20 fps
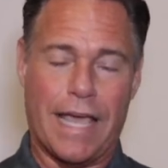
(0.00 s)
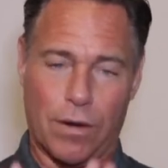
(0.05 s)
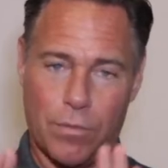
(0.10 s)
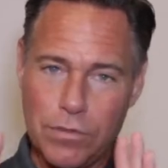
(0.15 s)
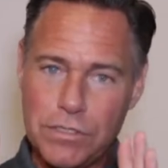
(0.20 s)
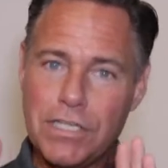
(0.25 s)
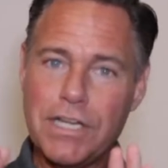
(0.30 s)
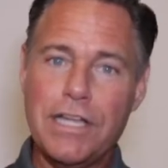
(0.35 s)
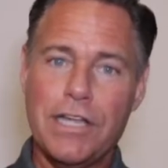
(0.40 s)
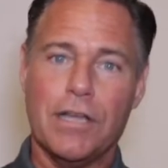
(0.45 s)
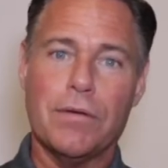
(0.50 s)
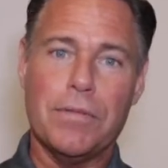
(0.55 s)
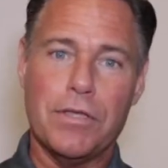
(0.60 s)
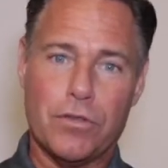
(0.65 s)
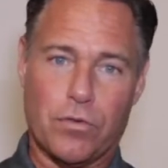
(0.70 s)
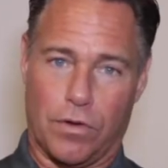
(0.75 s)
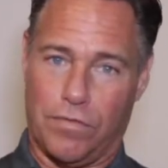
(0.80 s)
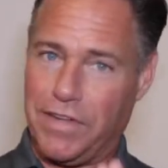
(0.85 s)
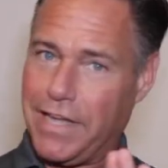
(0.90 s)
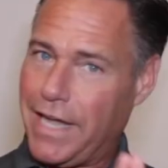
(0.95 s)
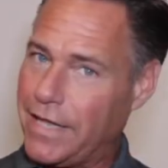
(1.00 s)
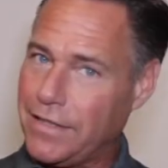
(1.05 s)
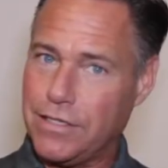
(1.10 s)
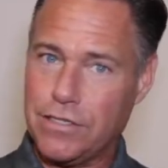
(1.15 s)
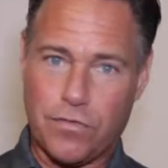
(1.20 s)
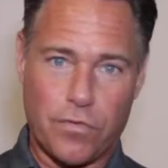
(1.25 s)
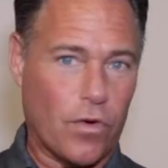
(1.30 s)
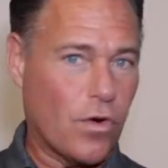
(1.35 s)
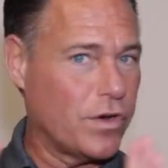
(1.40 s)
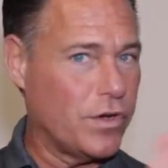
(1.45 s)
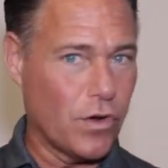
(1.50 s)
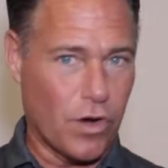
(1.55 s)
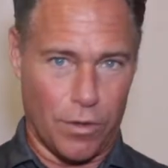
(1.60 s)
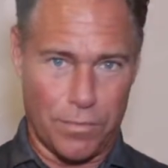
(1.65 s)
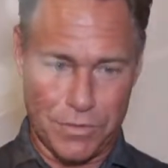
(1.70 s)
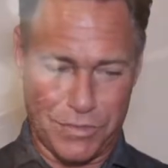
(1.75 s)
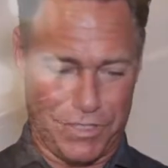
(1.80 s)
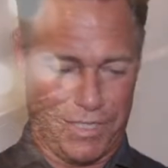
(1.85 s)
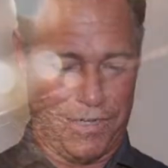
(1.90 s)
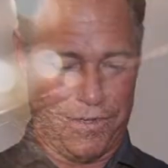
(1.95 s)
and I want you to hear me through. If you got this this far, you're almost